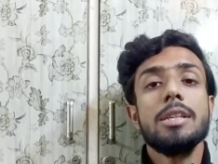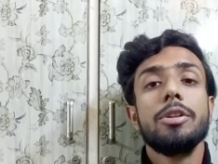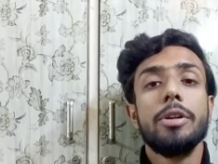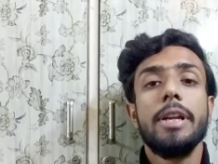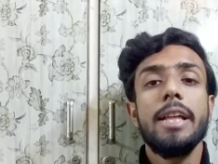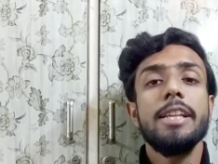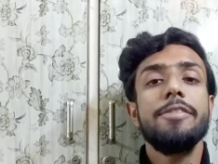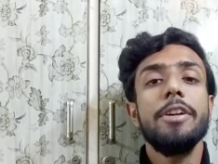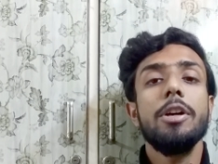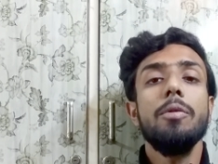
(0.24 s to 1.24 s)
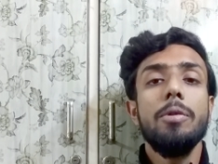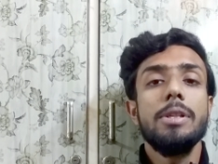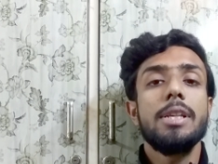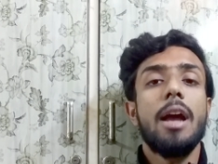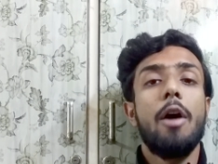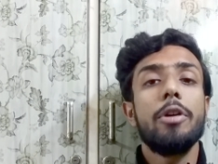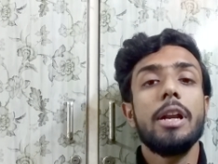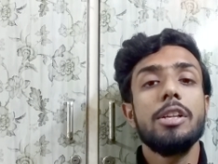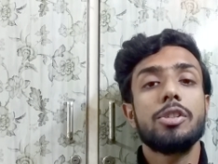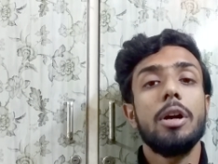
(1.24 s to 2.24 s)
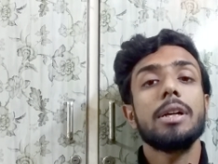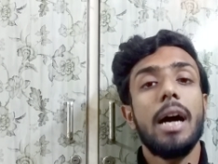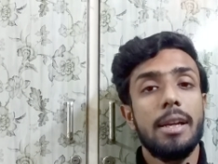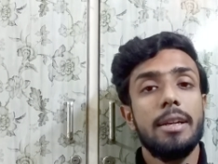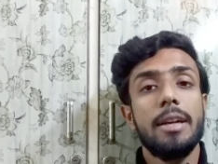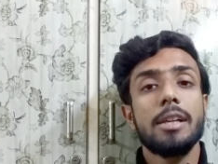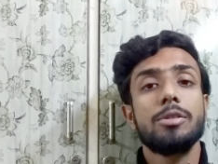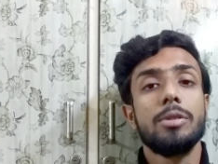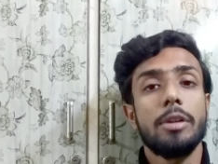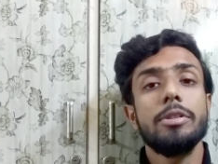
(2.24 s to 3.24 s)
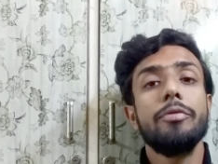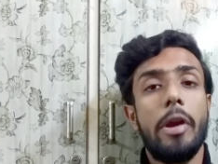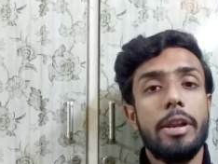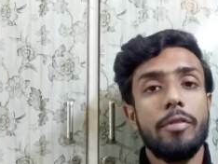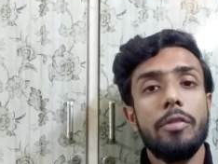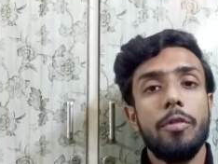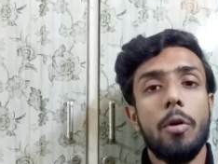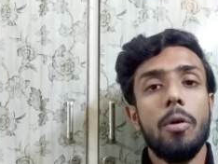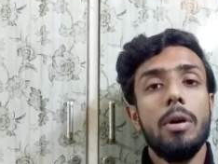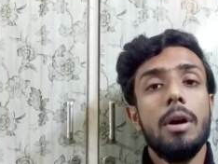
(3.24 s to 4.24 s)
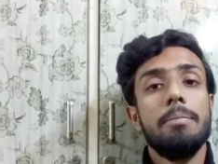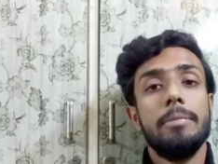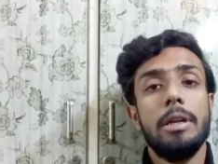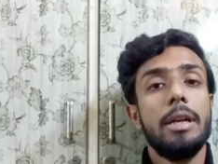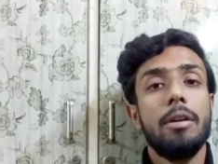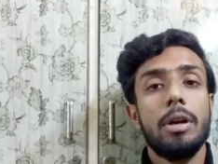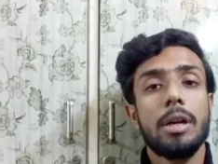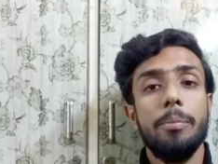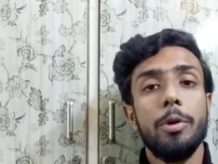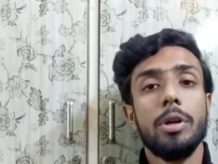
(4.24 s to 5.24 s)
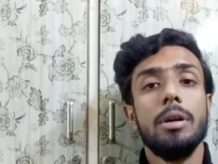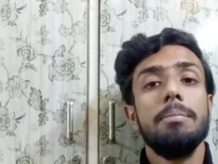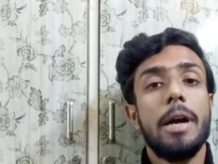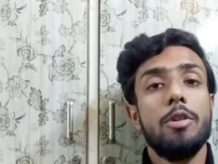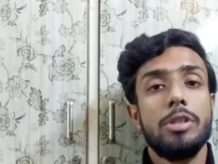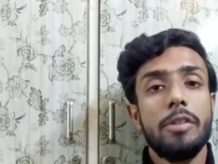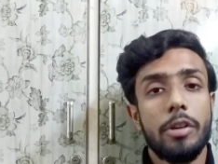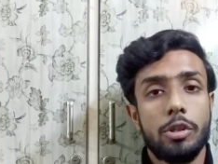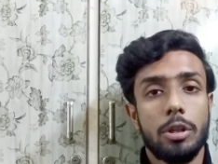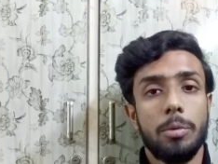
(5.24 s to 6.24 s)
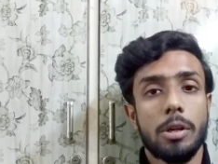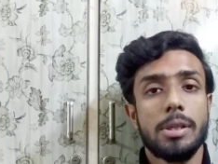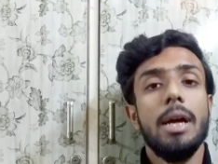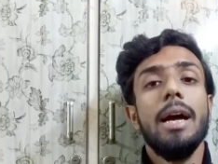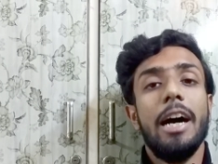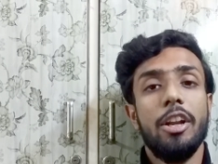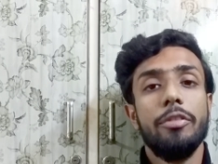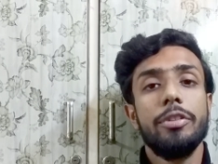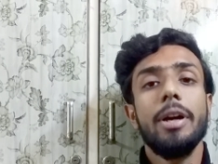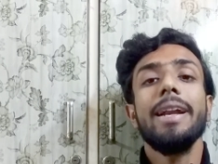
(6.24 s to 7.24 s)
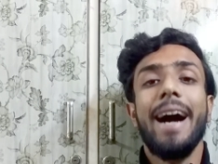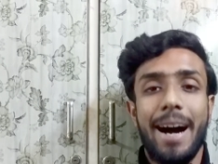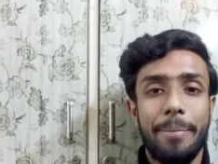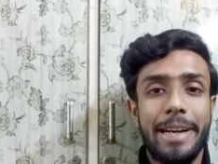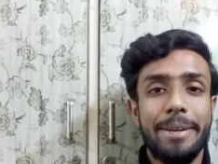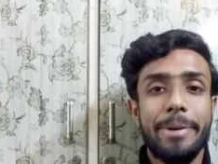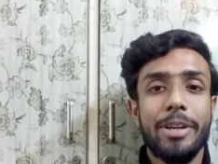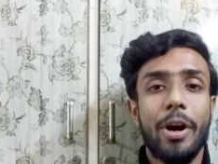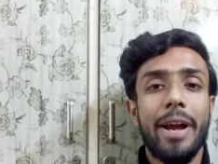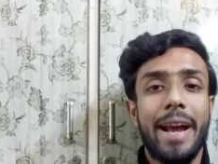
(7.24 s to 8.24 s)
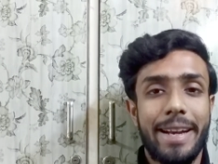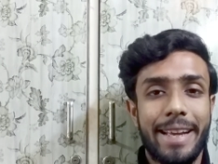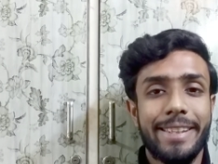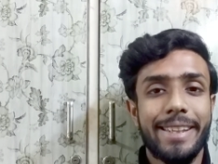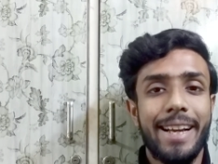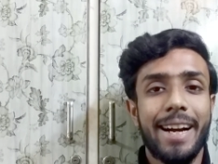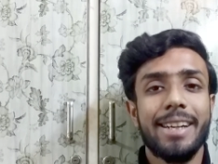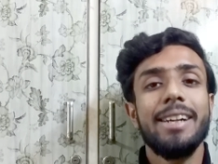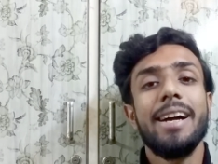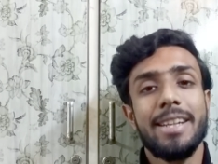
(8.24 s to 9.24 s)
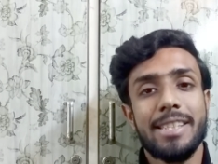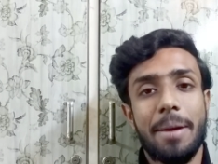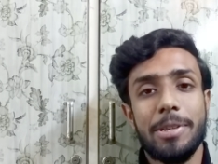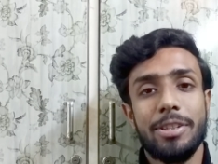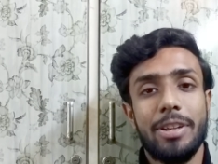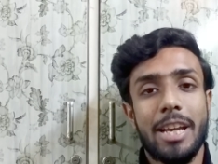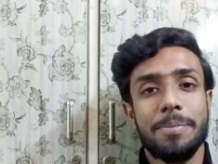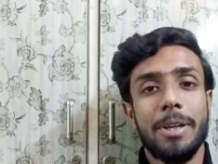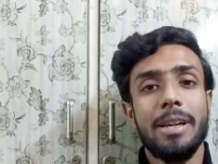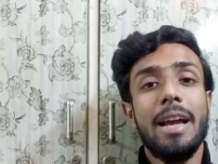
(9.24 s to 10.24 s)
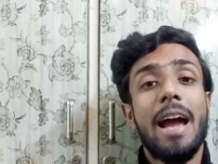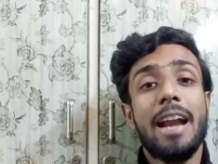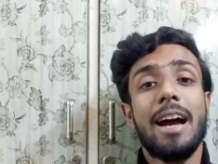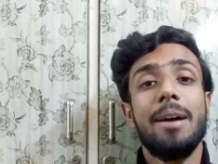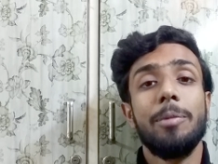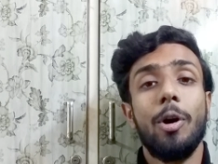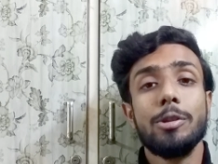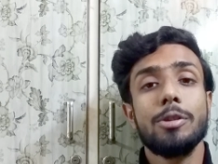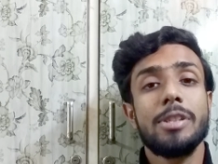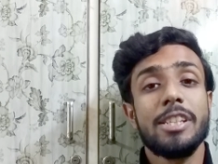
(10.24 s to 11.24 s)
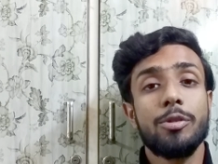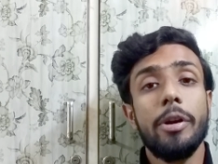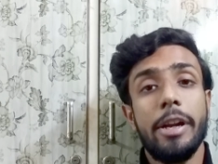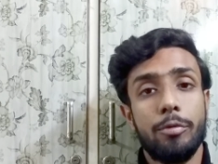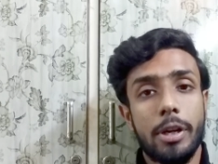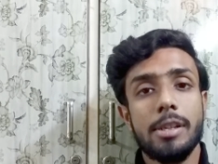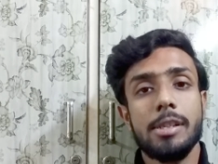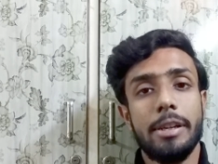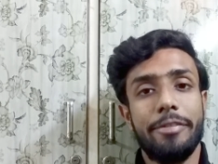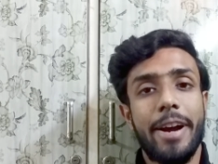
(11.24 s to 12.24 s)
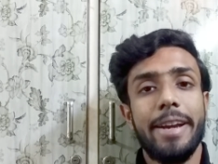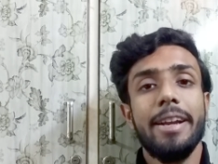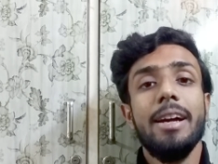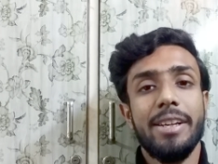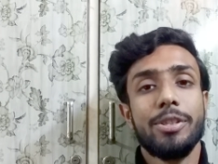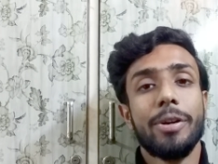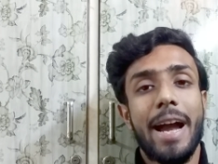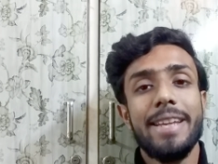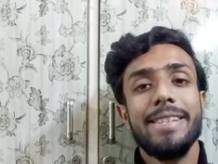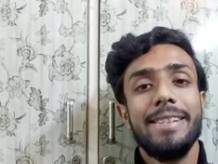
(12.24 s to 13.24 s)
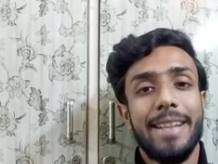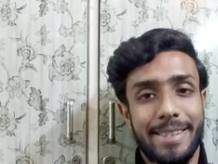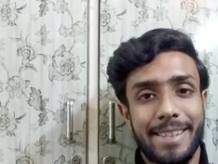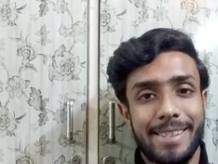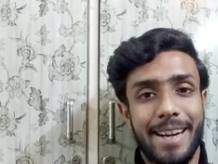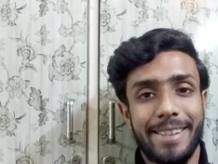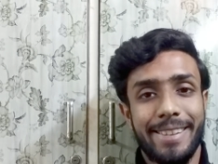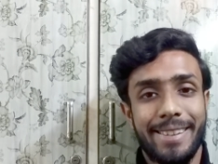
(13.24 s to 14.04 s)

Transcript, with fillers: So today in this video, we will see how we can install Kali Linux 2020.4 in our computer by using VirtualBox. Hello everyone, I'm Anirban Roy, an ethical hacker and a cybersecurity expert and I'm also Cisco networking certified. So guys, let's get started.